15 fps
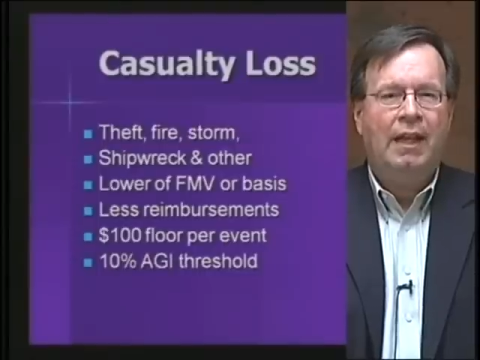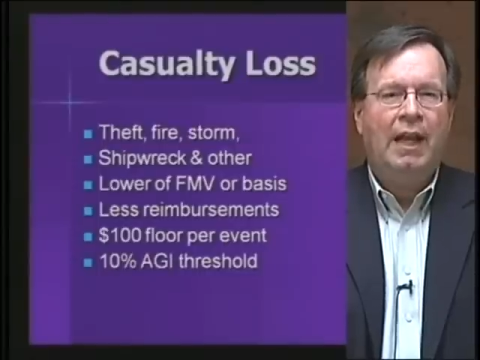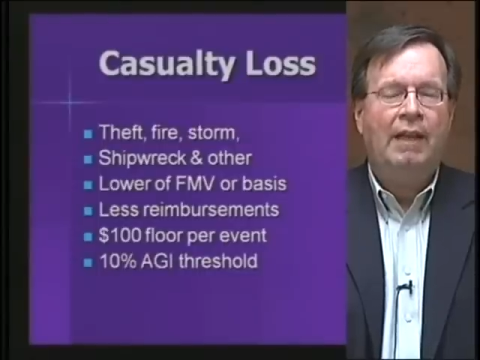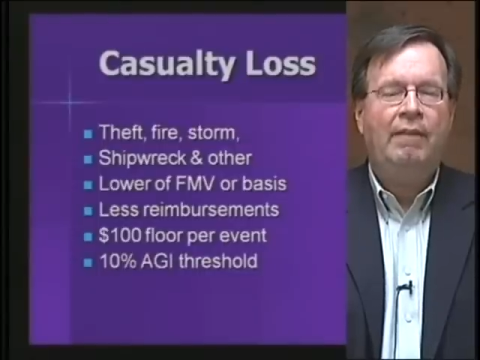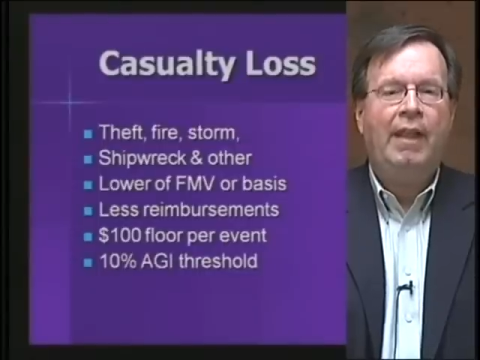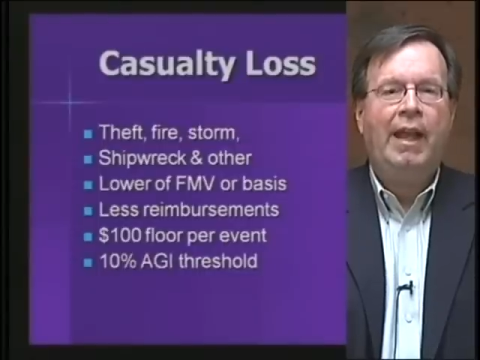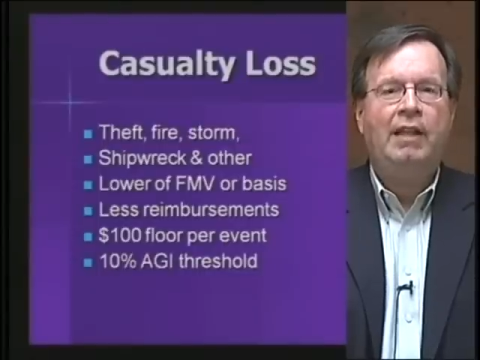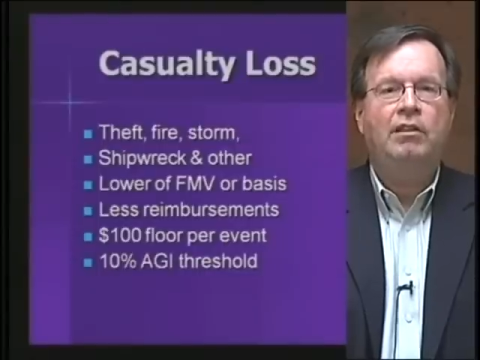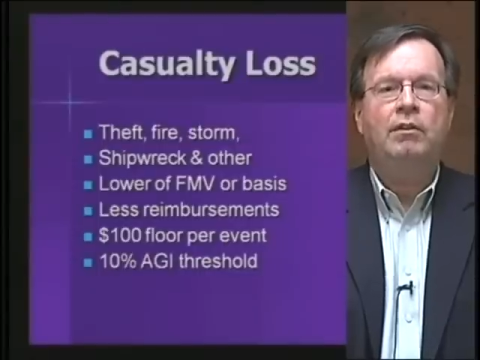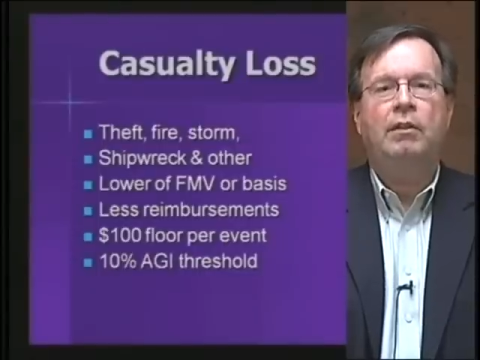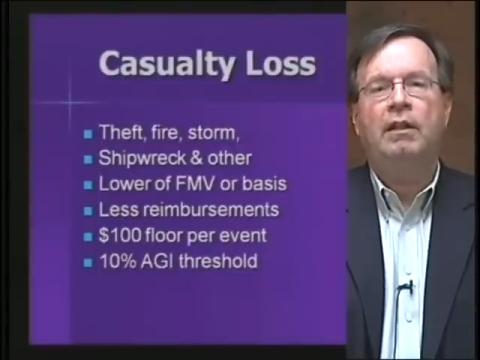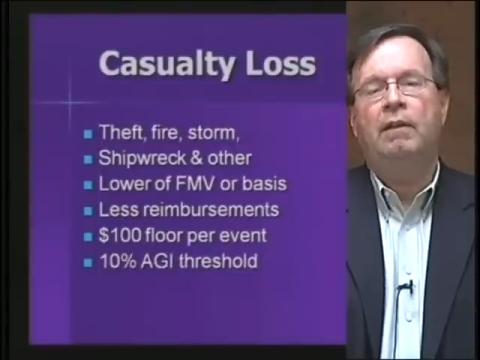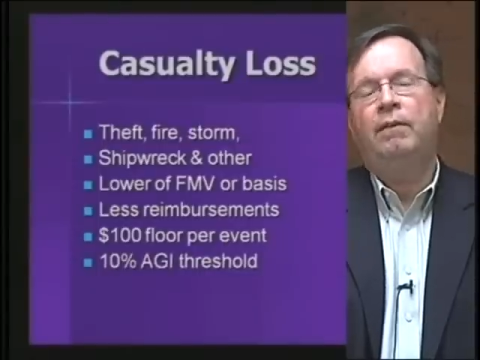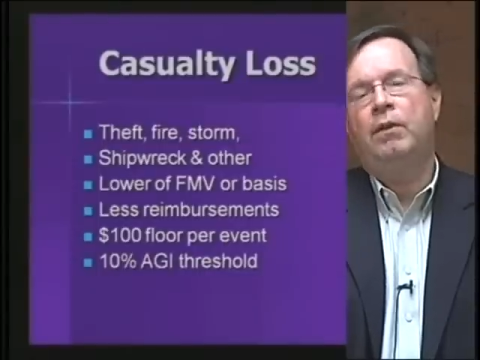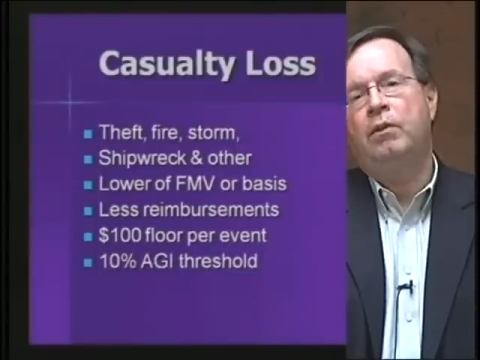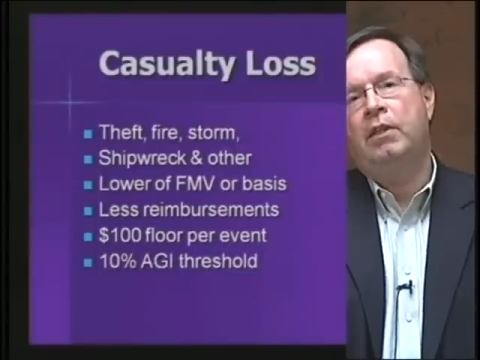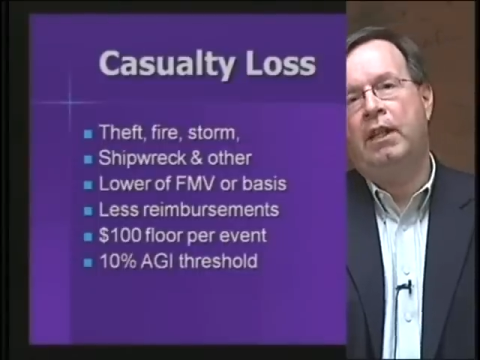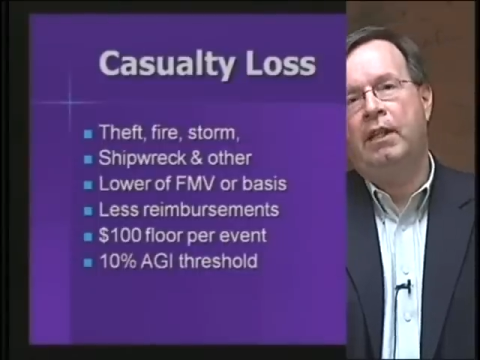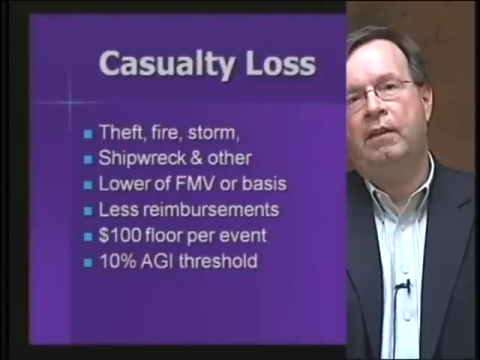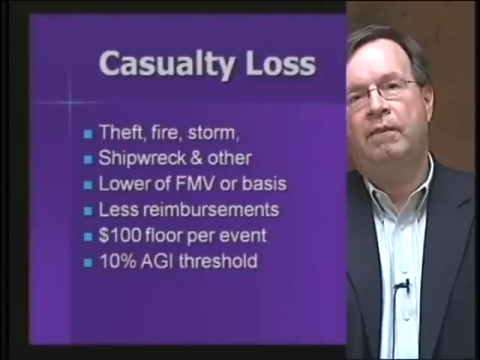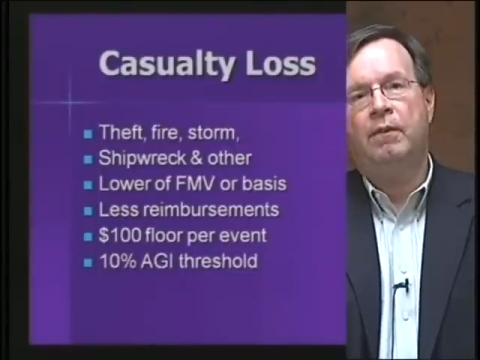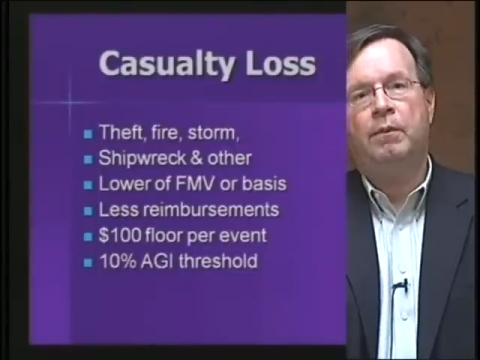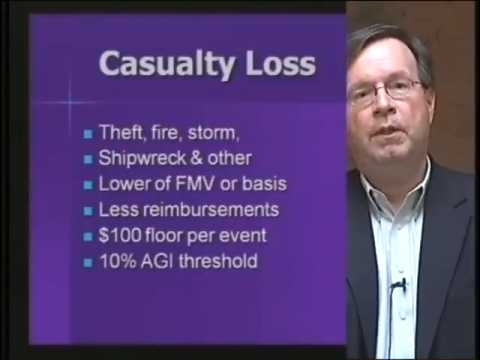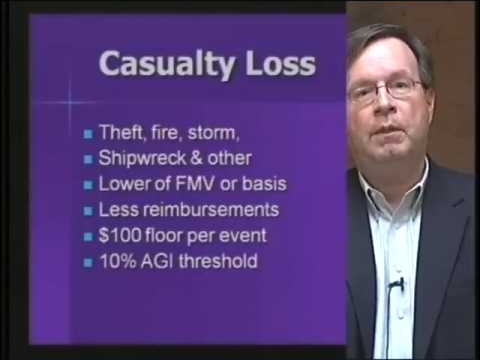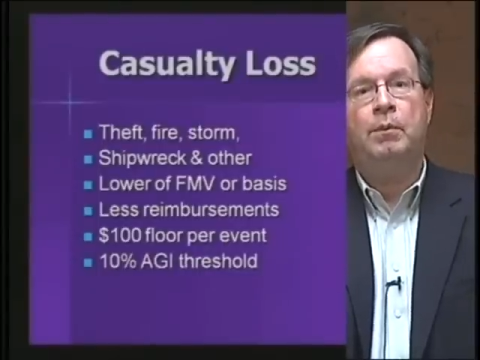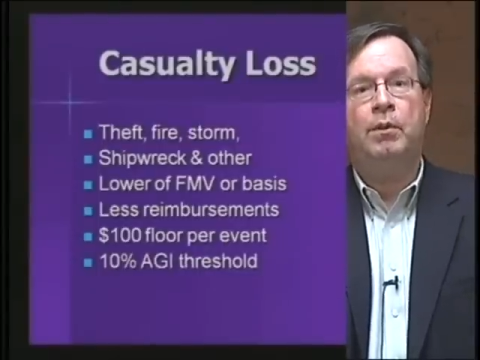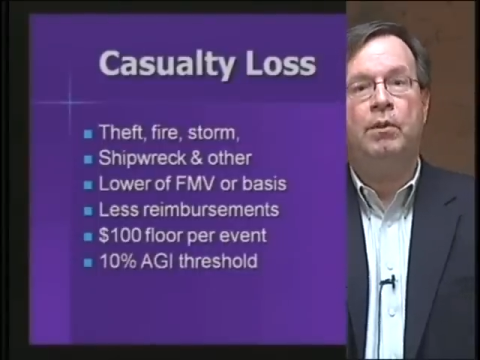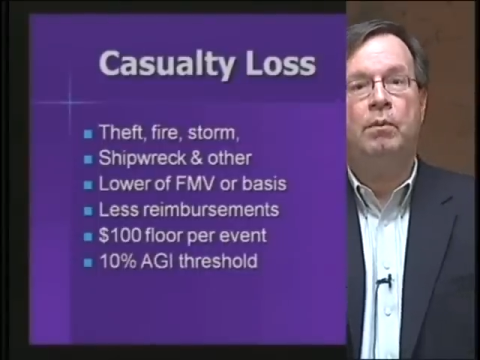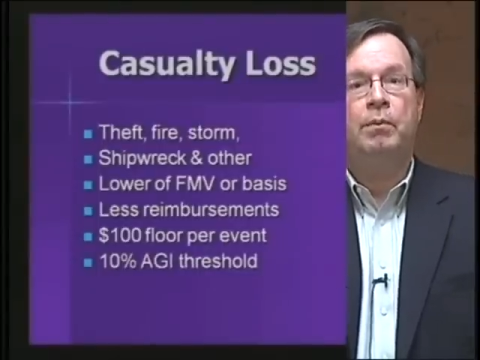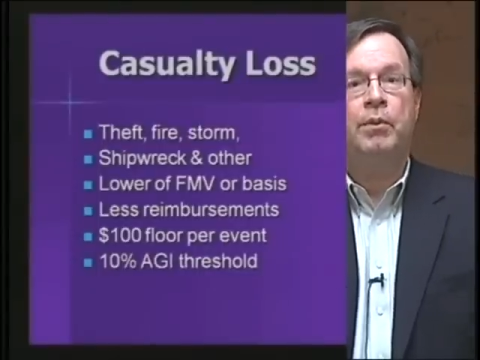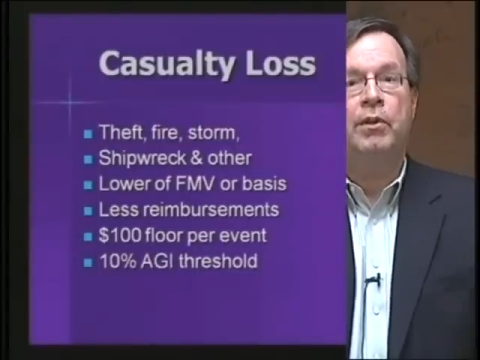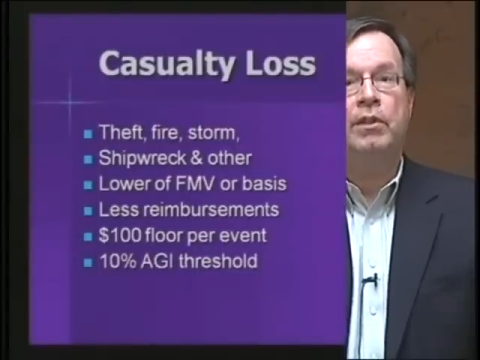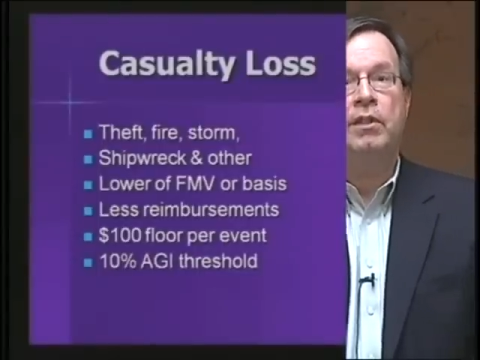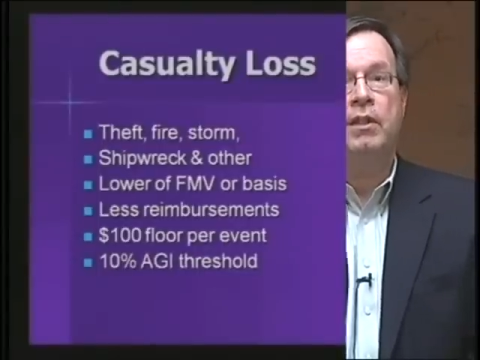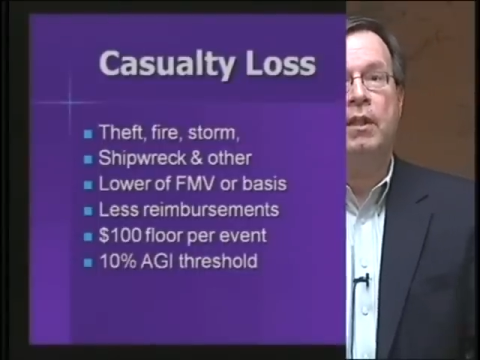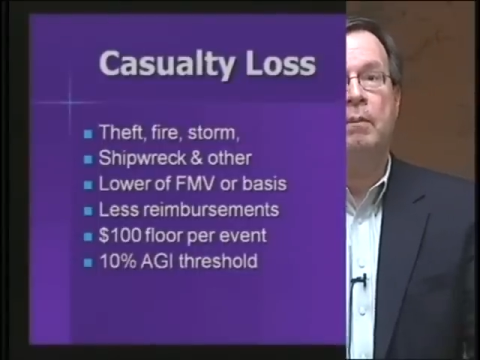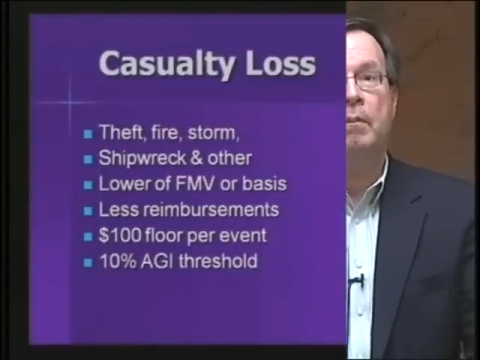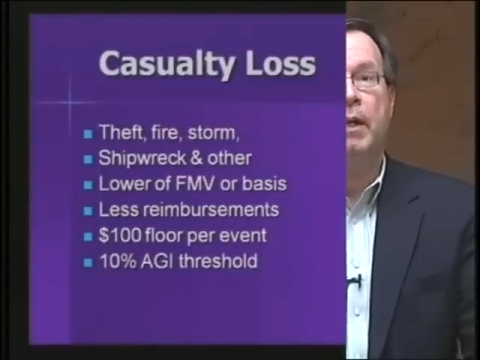And that, if you think of a typical person that